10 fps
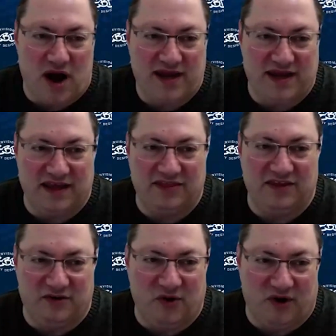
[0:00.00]
walking in
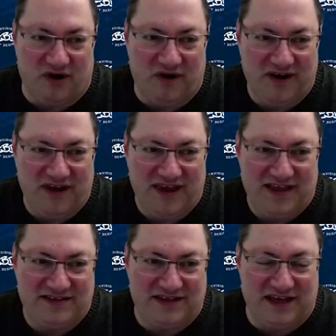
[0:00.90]
the door,
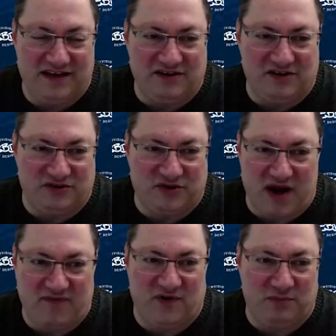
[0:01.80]
seeing a little
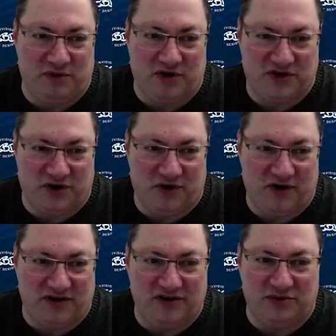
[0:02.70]
trifold
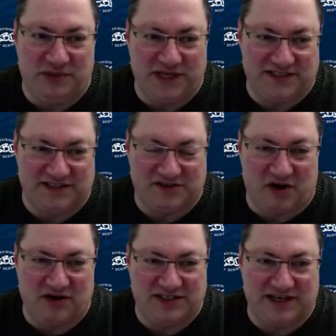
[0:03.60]
brochure and a little business
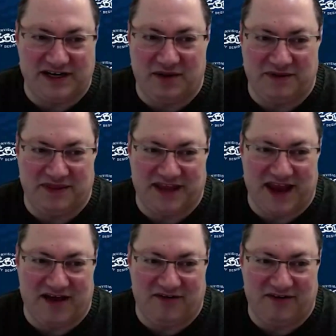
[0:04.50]
card sitting up on the
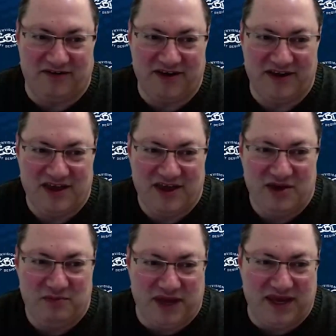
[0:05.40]
counter,
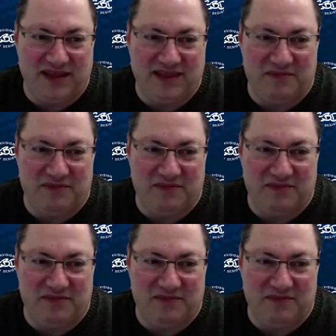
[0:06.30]
picking